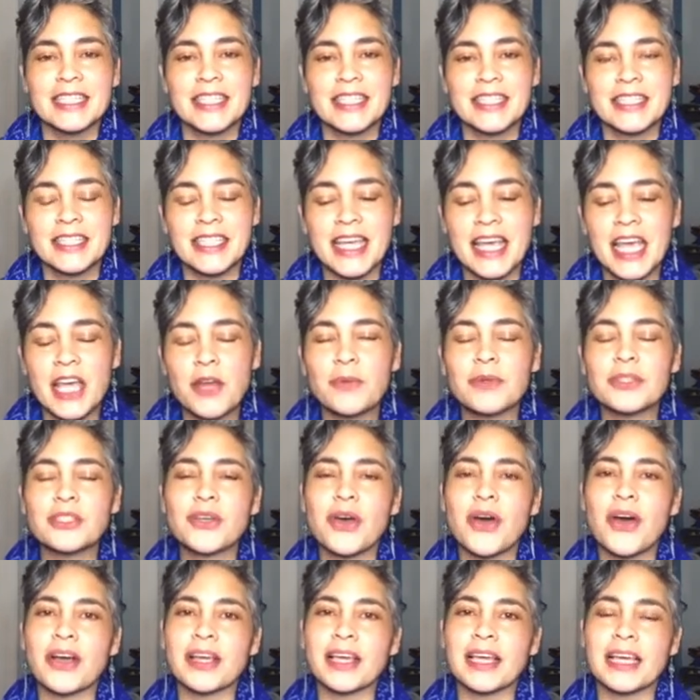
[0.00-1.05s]
Today, we're
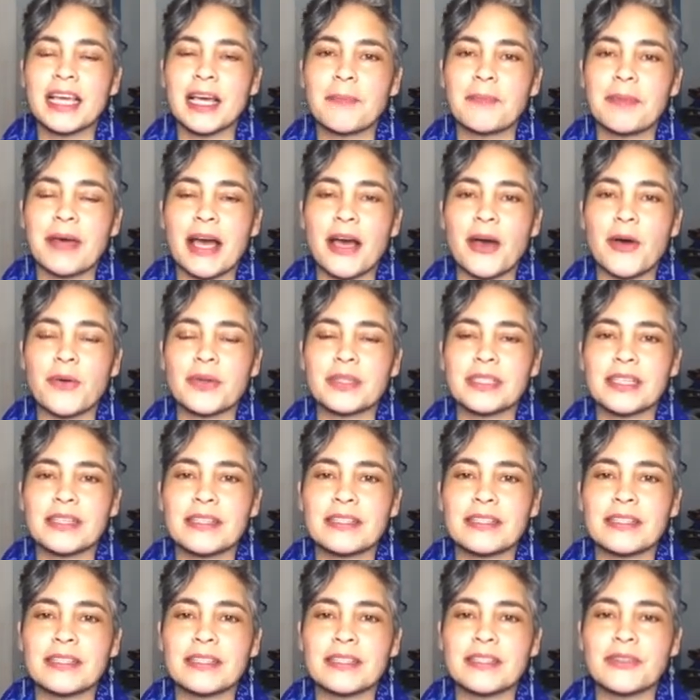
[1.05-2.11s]
talking about
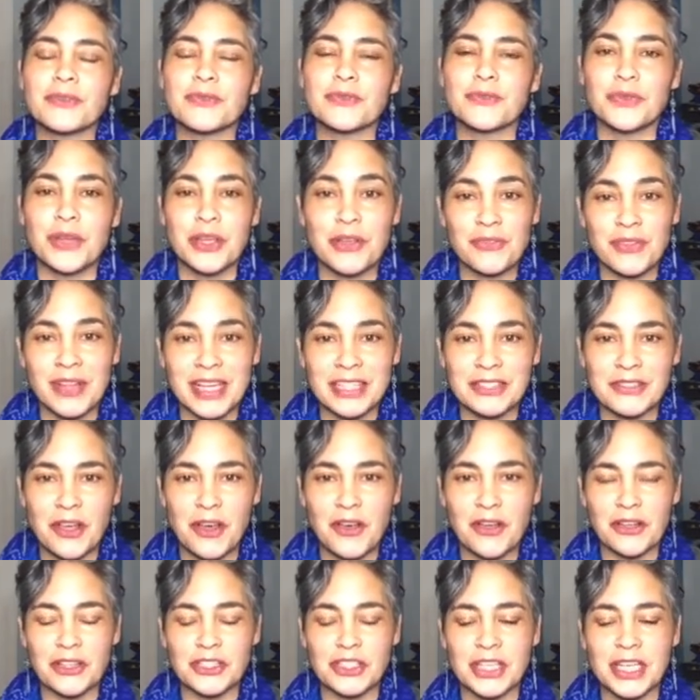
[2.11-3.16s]

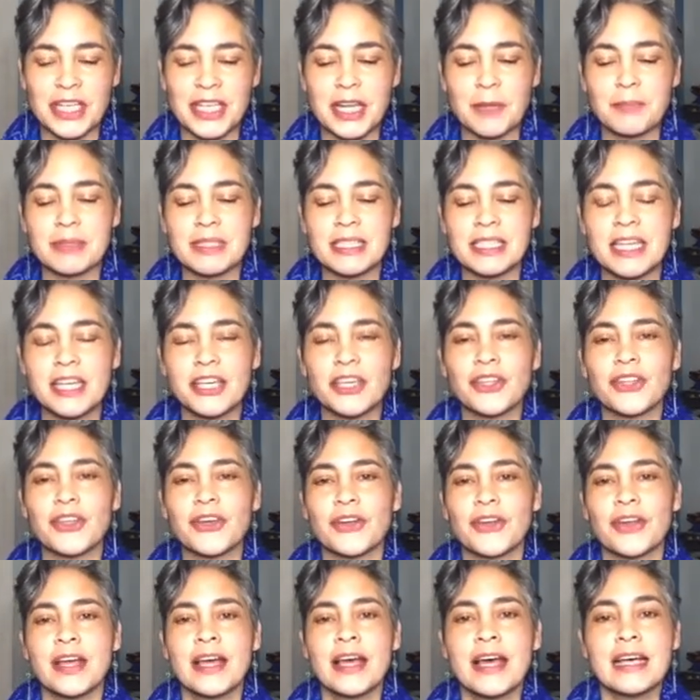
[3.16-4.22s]
reflexology, and in
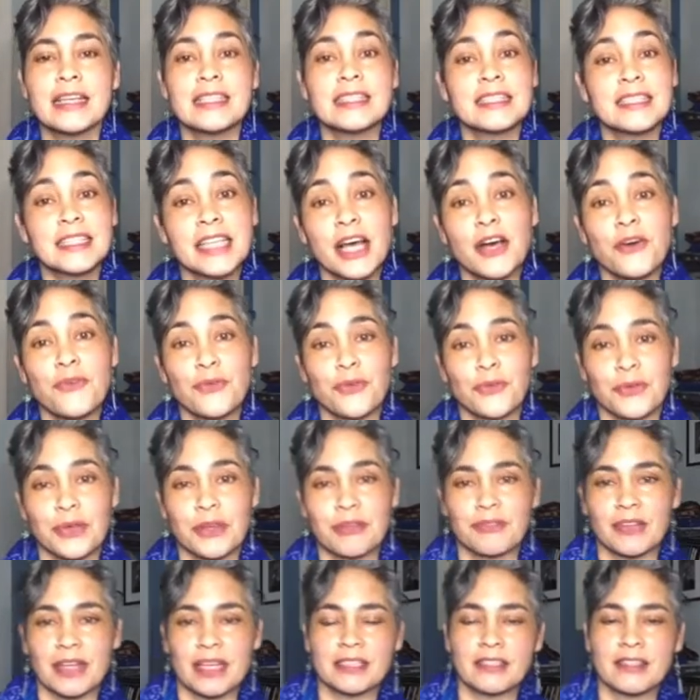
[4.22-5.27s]
particular,
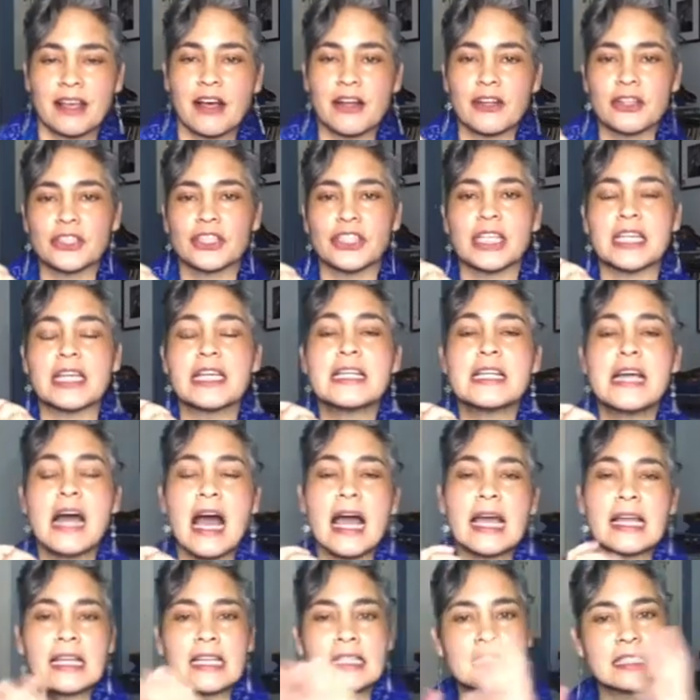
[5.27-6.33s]
self-reflexology.
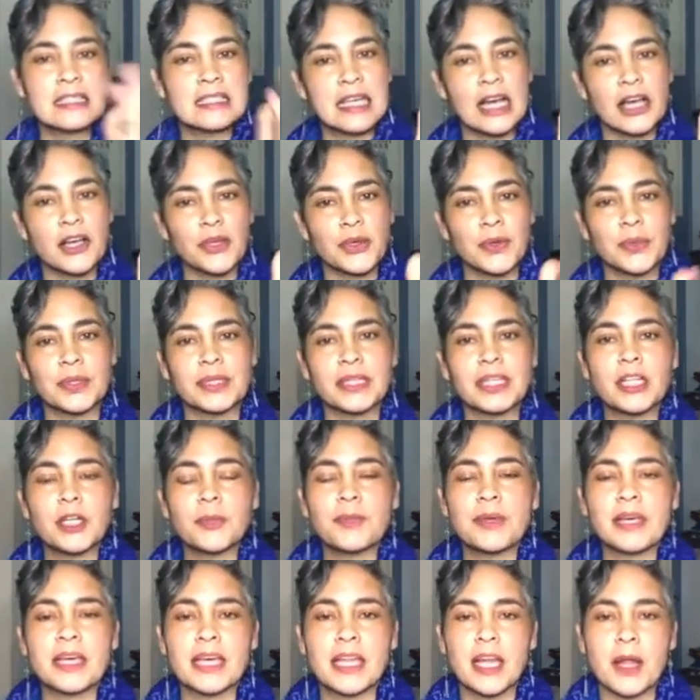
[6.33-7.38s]
I need to tell you a
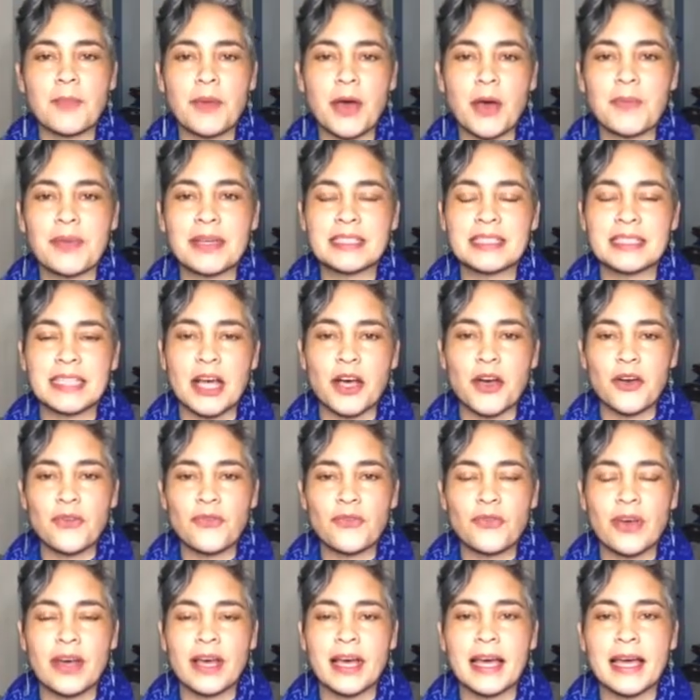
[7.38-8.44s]
little bit about
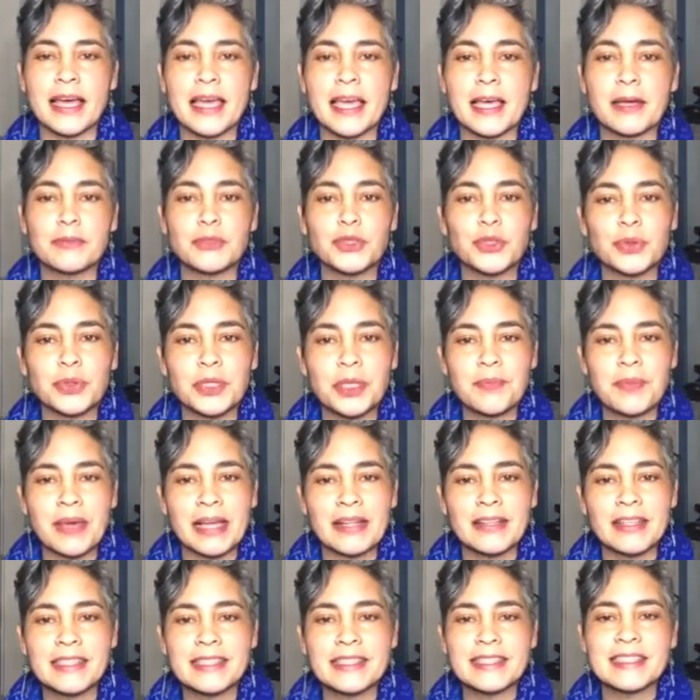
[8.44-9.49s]
myself. I am Julie
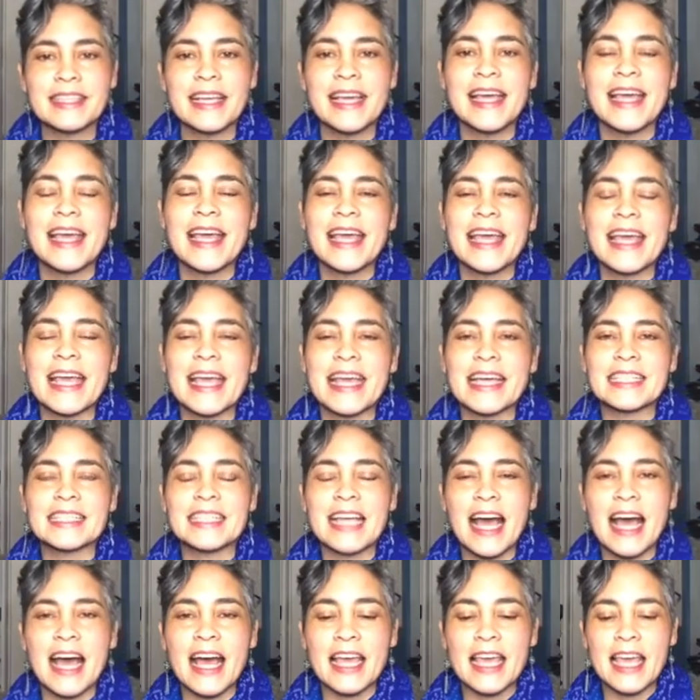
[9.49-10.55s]
Bailis,
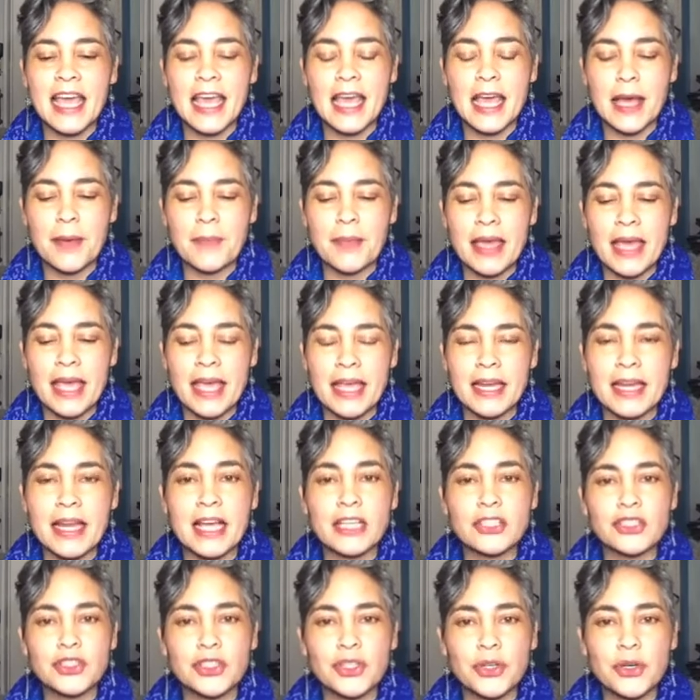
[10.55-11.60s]
and I am a
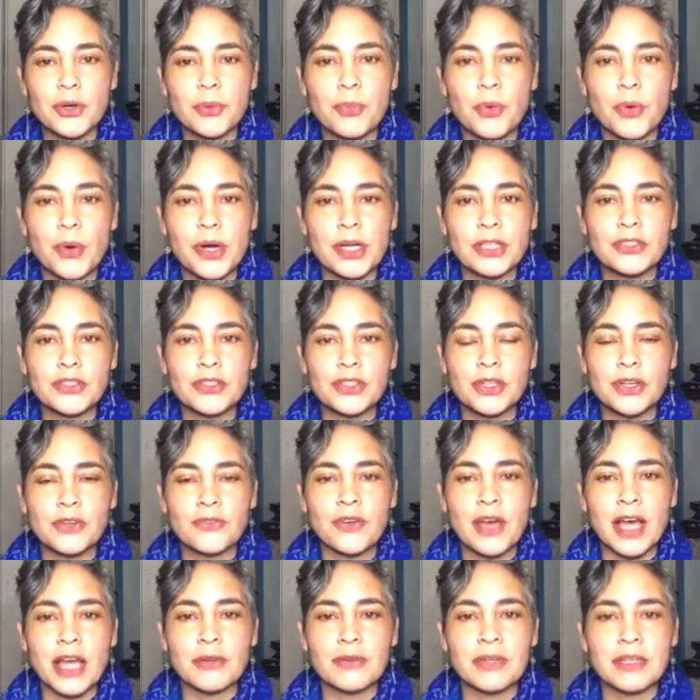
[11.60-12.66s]
National Board
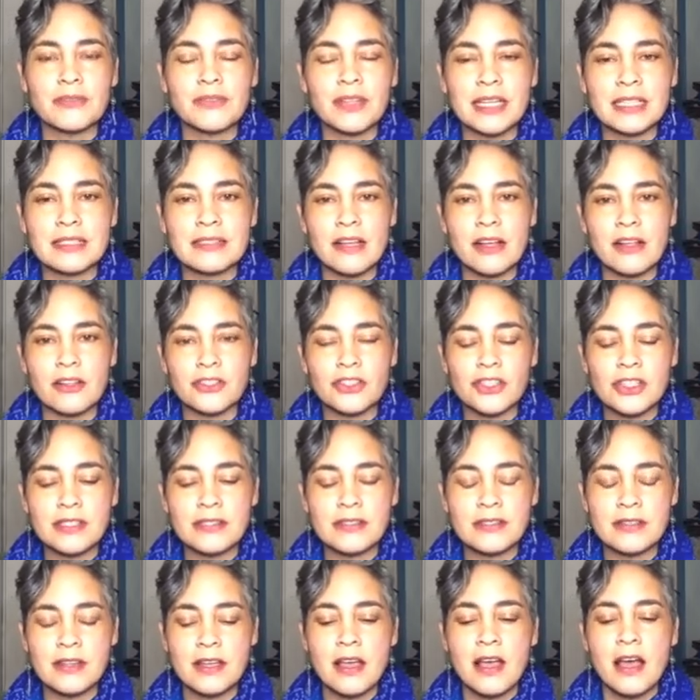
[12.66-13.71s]
Certified
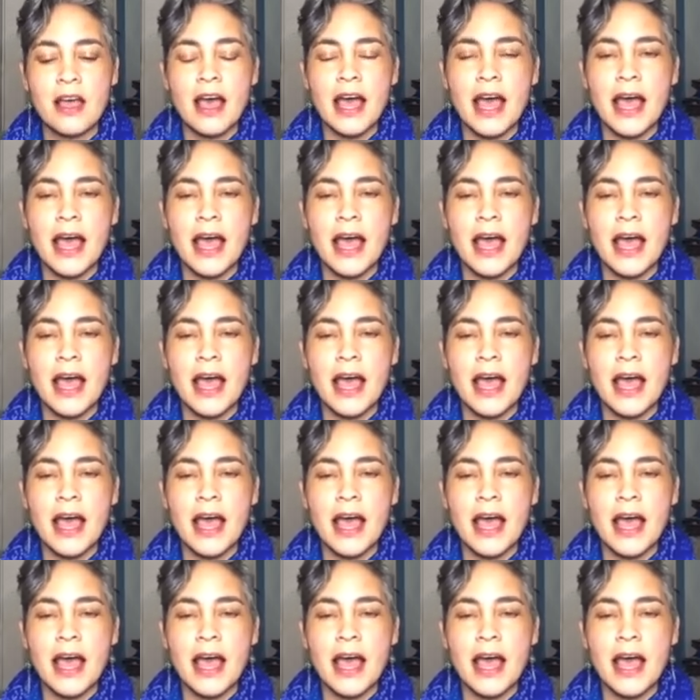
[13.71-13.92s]
Reflexologist.